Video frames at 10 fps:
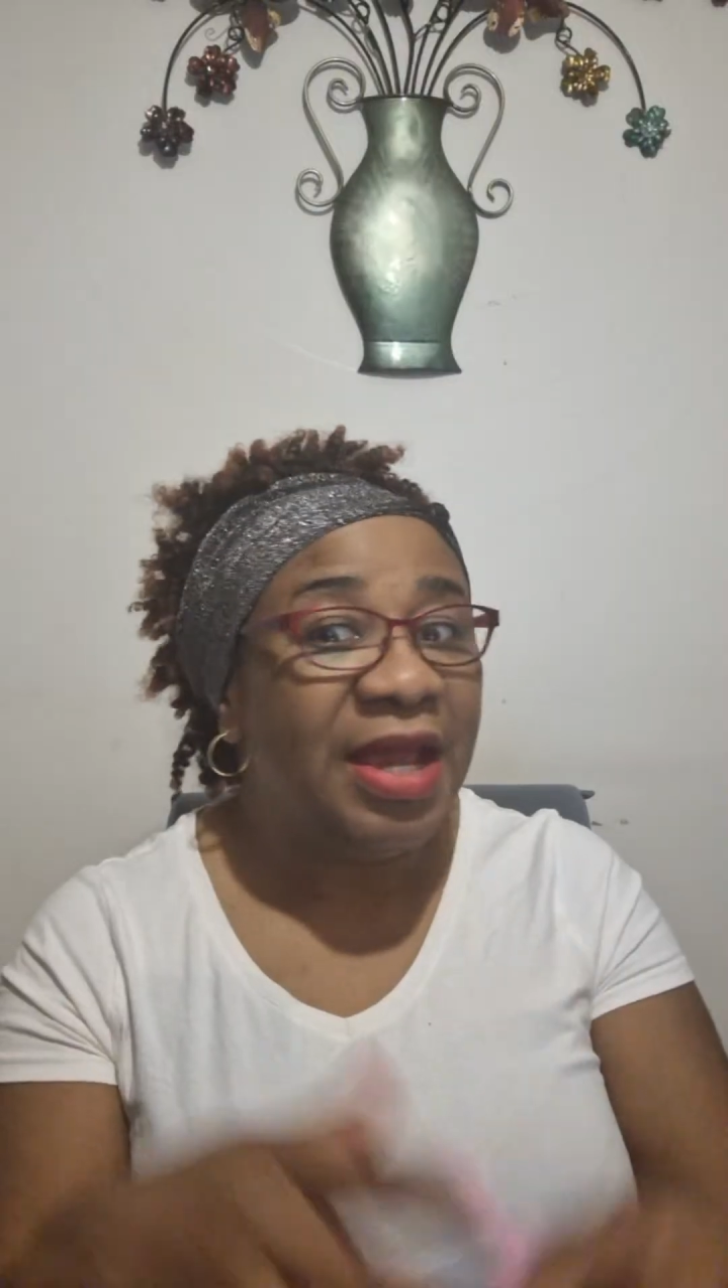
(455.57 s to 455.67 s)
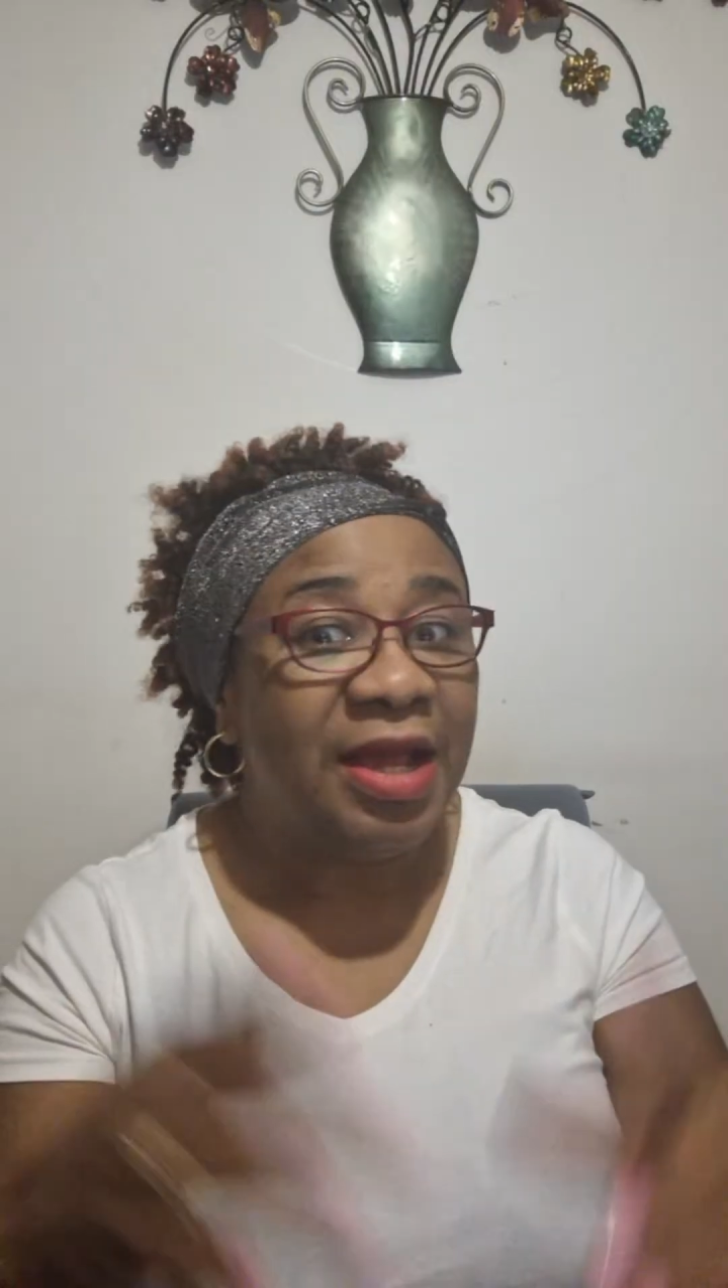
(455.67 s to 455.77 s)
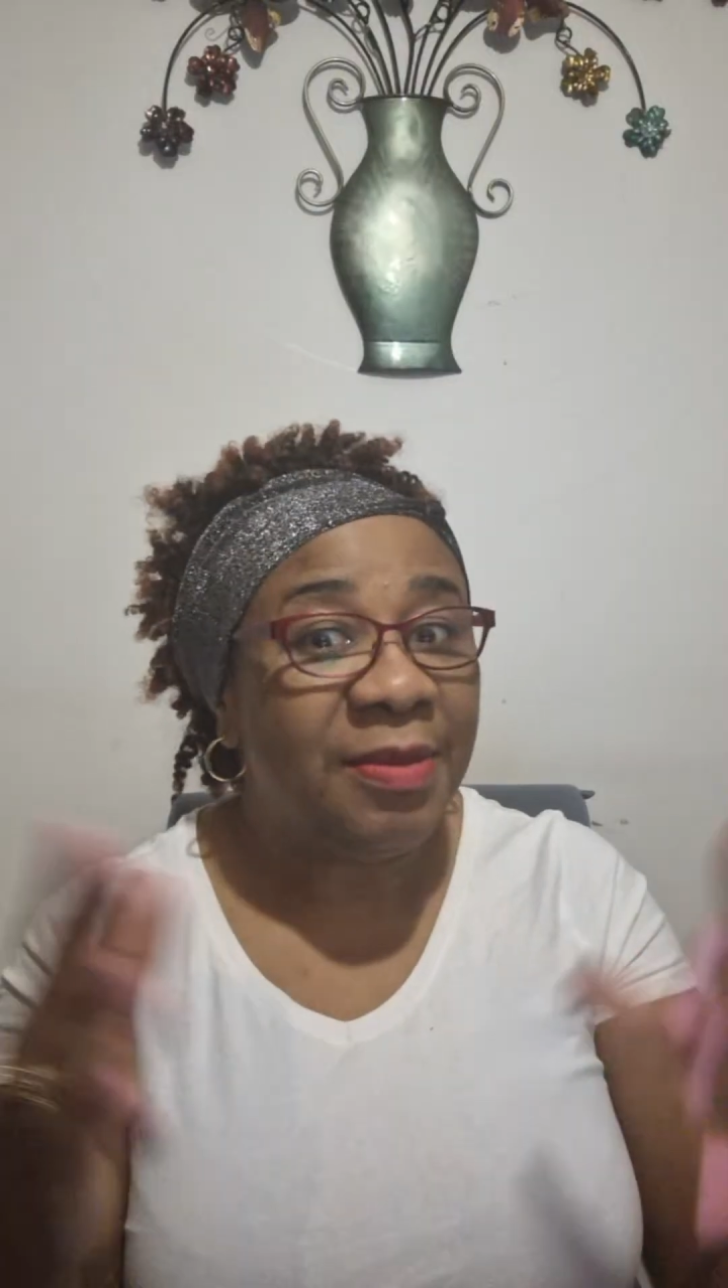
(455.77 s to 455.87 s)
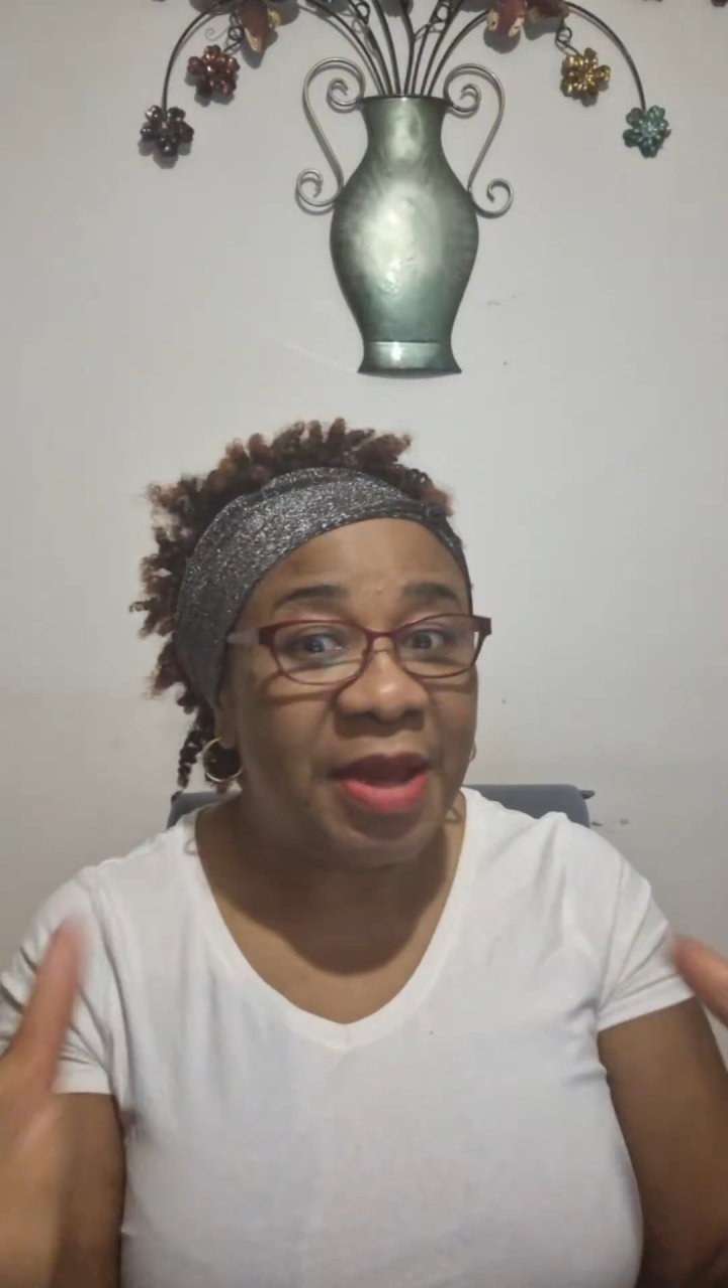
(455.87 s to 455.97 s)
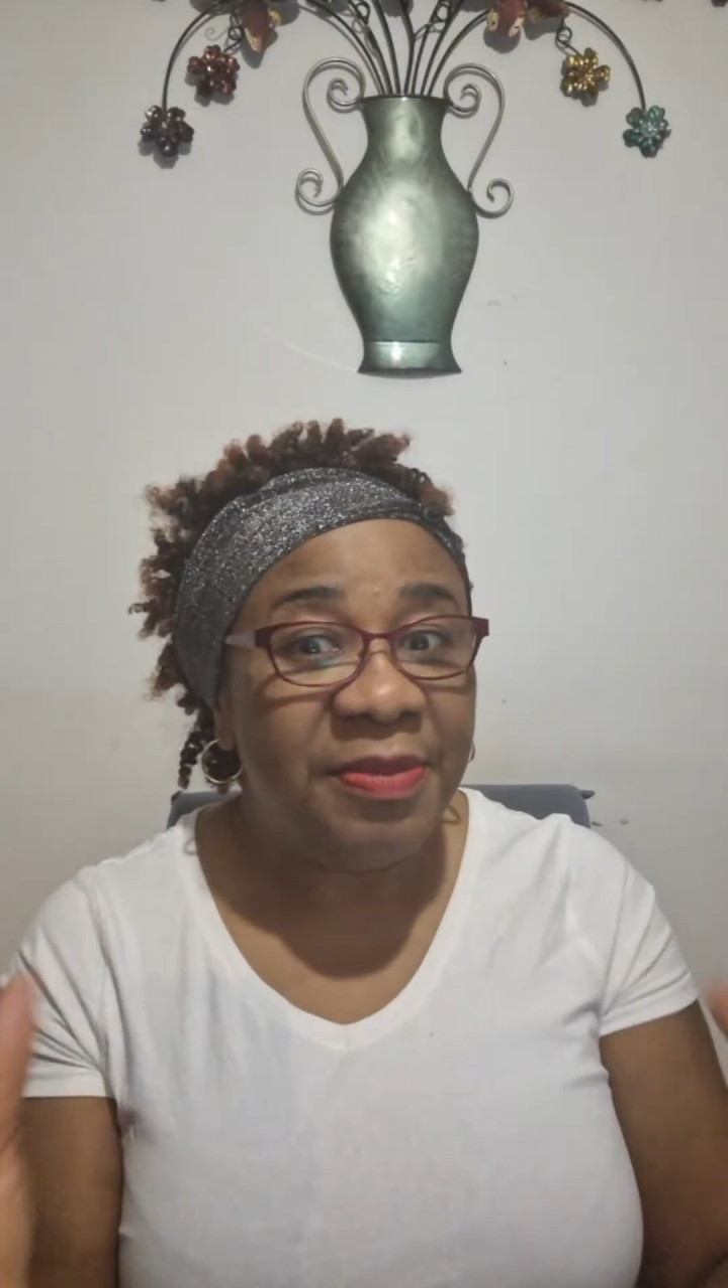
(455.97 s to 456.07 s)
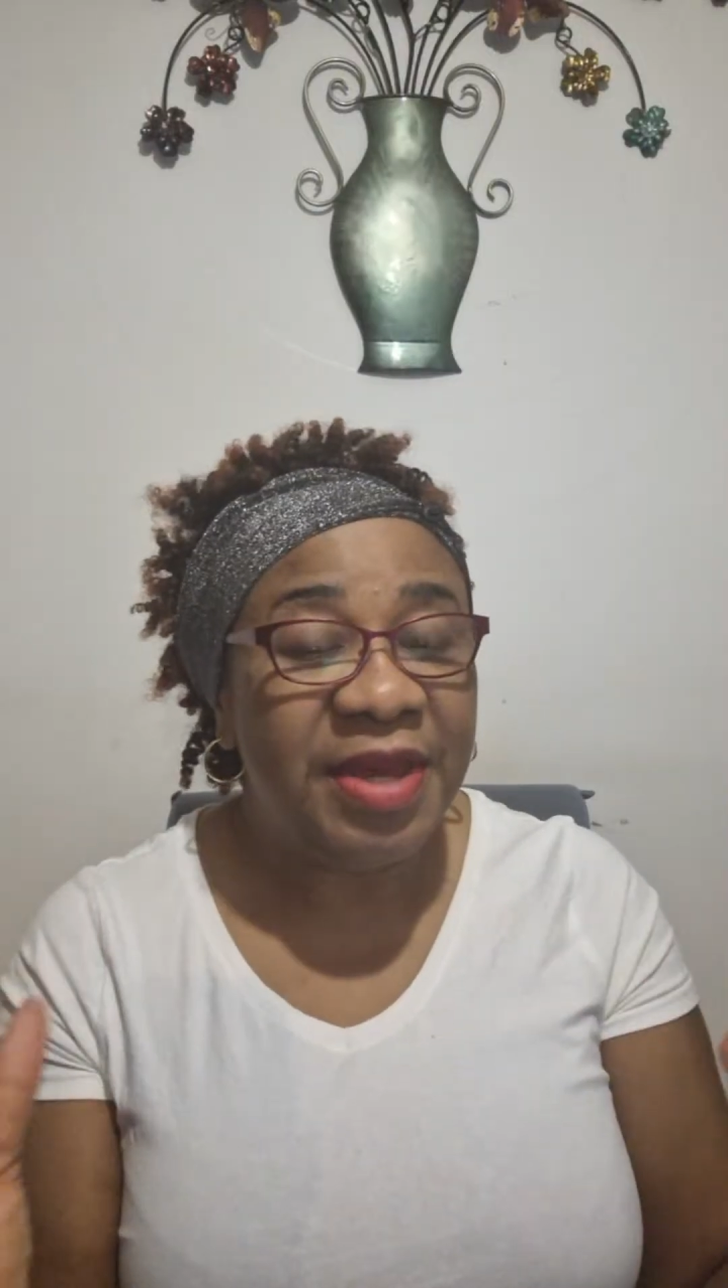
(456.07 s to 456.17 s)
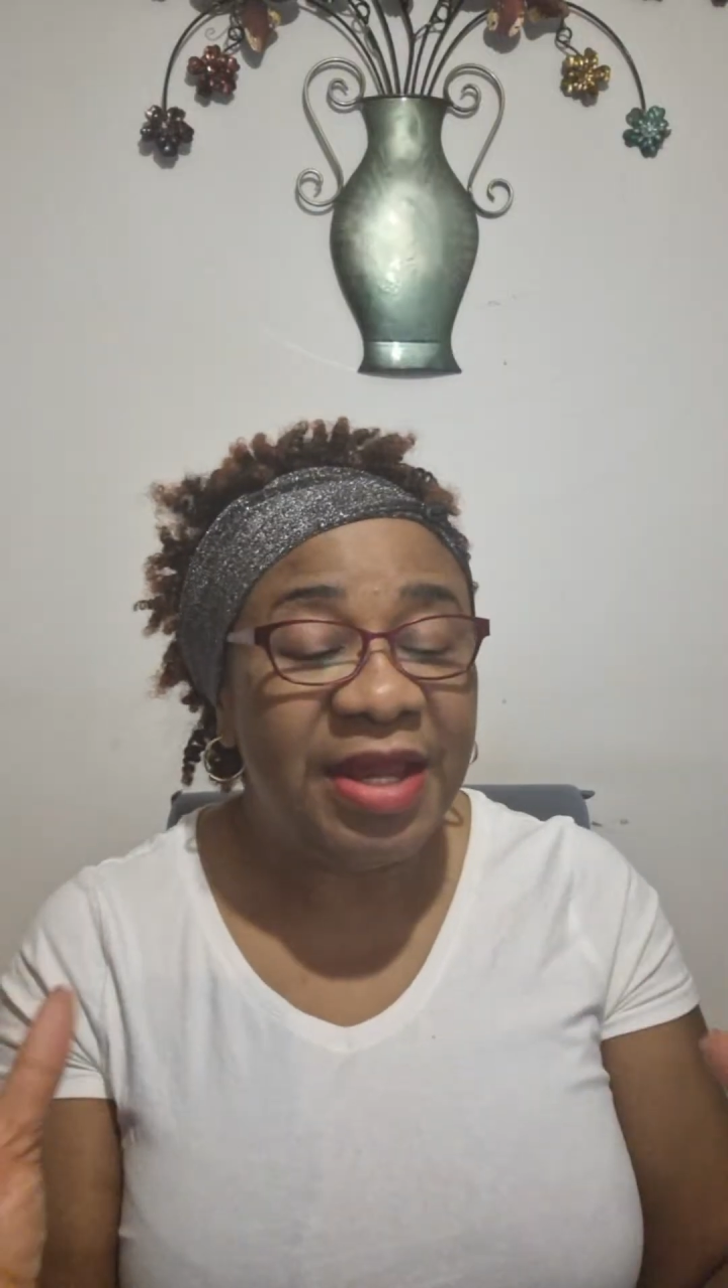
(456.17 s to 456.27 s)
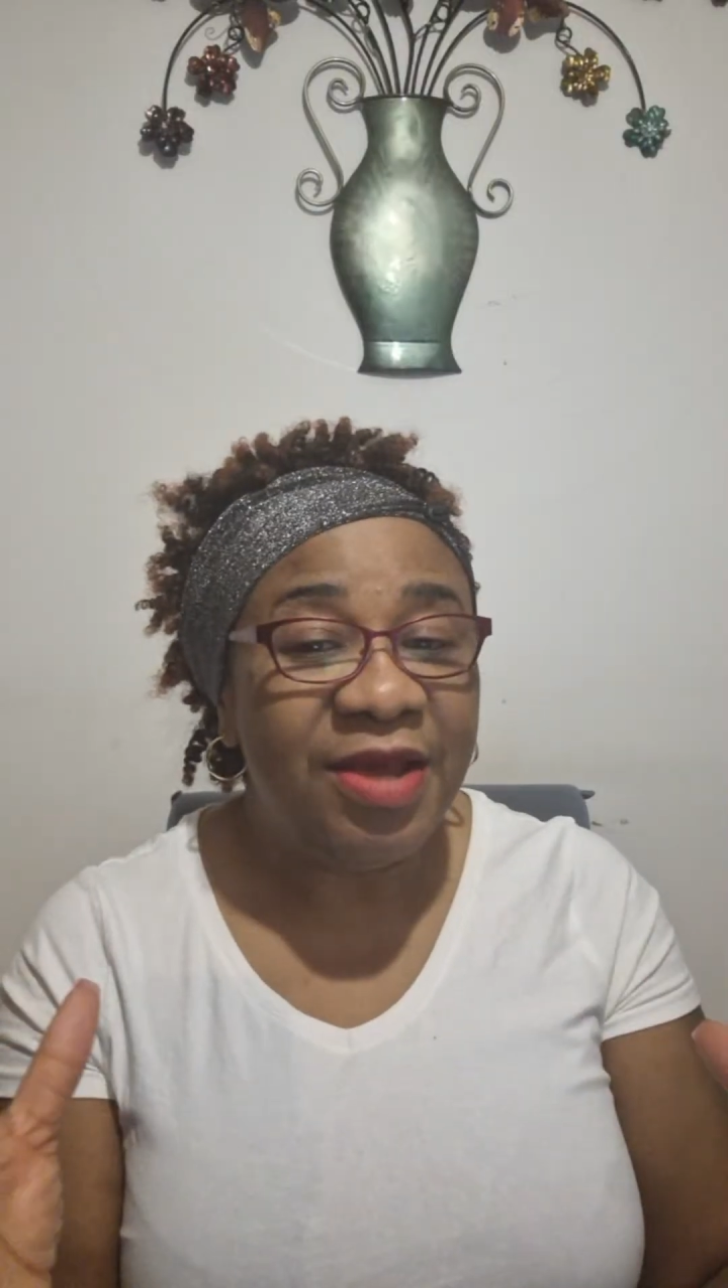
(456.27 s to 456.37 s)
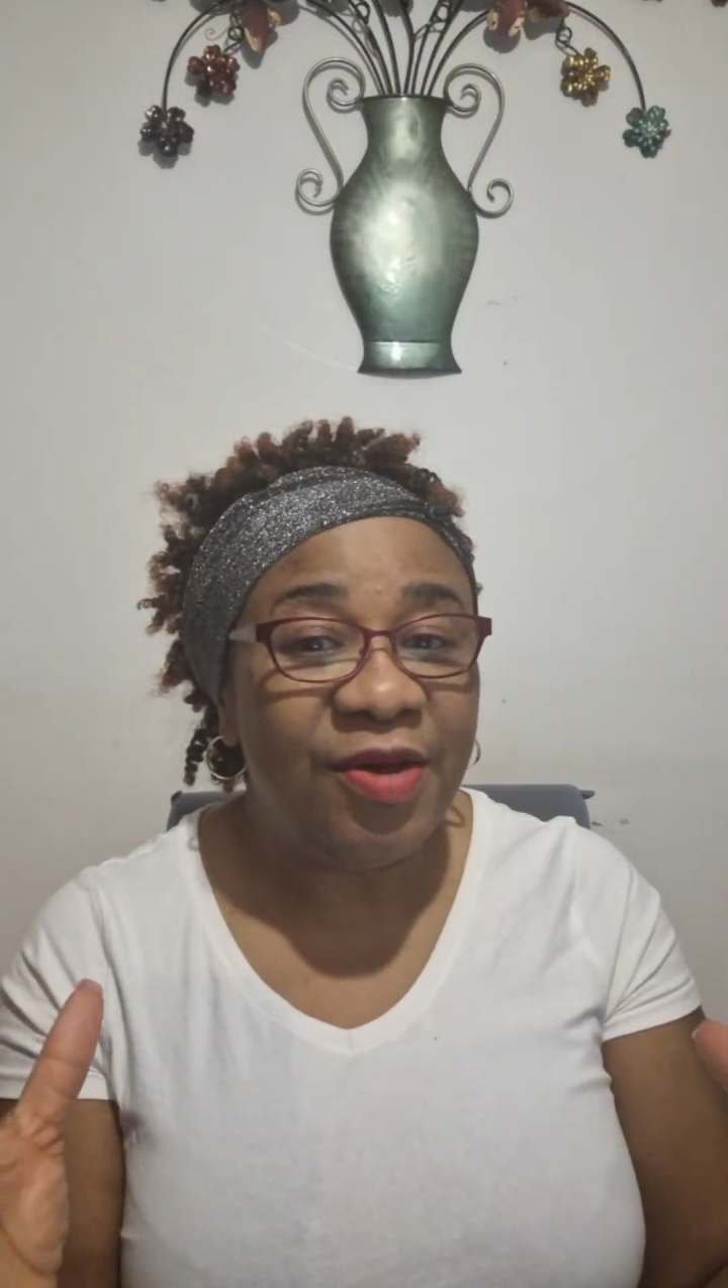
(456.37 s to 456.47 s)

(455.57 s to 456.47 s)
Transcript: It might be any